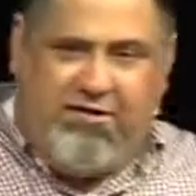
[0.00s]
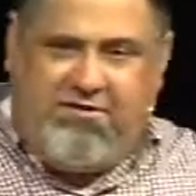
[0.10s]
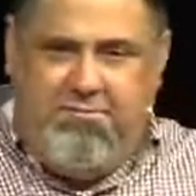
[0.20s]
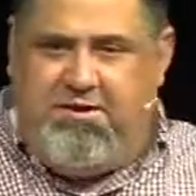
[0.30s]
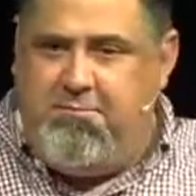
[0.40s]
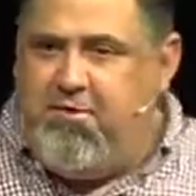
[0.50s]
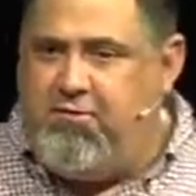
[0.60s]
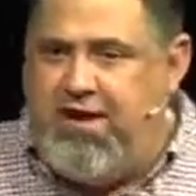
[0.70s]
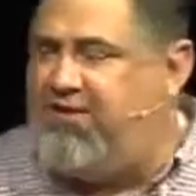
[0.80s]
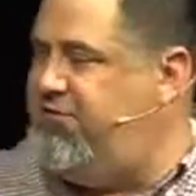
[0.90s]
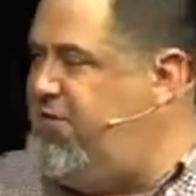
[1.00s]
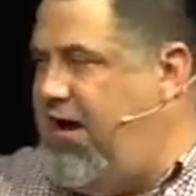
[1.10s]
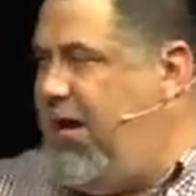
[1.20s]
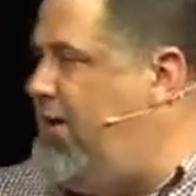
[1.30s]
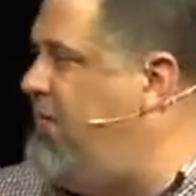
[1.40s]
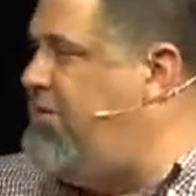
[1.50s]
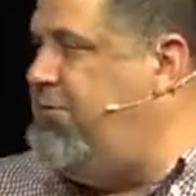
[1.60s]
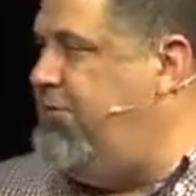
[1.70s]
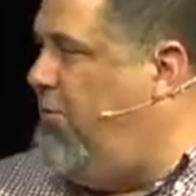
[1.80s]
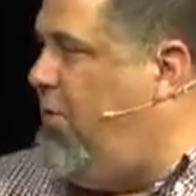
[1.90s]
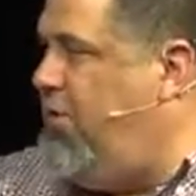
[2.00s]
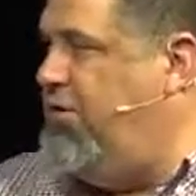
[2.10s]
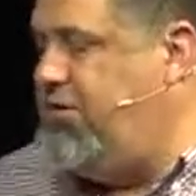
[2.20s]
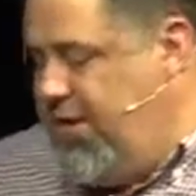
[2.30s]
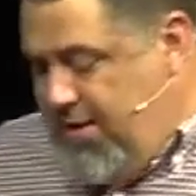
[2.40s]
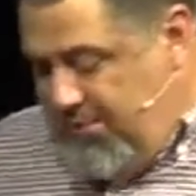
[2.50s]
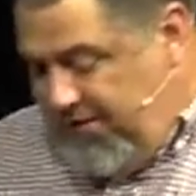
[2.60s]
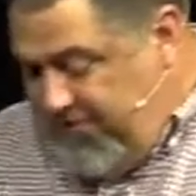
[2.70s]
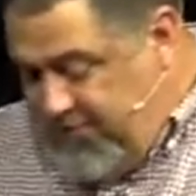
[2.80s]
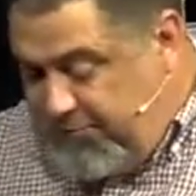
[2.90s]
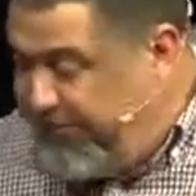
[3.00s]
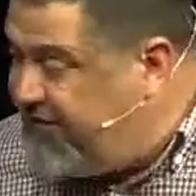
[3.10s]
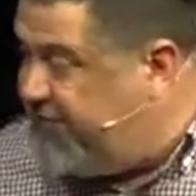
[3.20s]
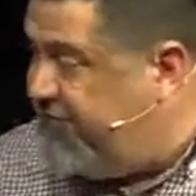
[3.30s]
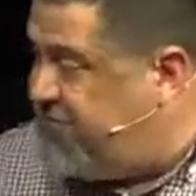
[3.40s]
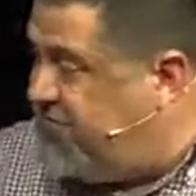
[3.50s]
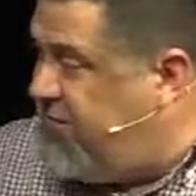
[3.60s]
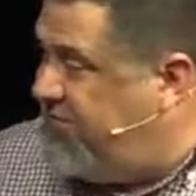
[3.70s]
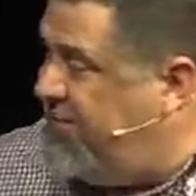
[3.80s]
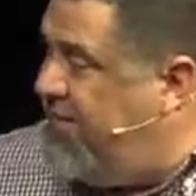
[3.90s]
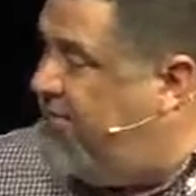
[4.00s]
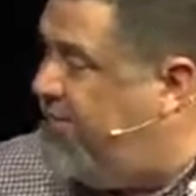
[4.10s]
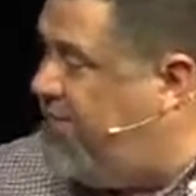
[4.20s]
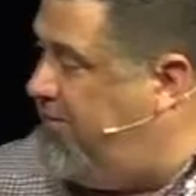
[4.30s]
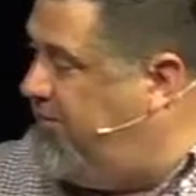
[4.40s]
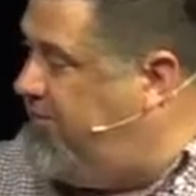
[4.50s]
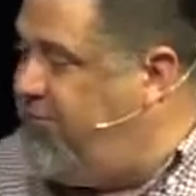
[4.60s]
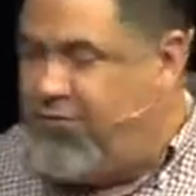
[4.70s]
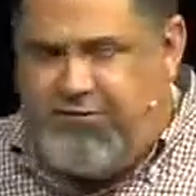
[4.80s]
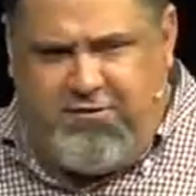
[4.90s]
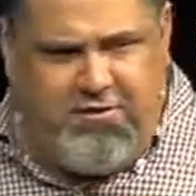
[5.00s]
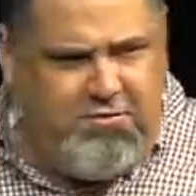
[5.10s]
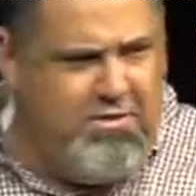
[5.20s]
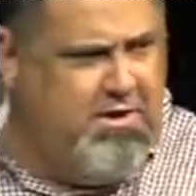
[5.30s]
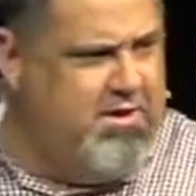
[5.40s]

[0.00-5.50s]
don't like to be in a boat, guys. I, would rather be in the water, and my favorite place to fish is up in Tampa, up in Fort Soto.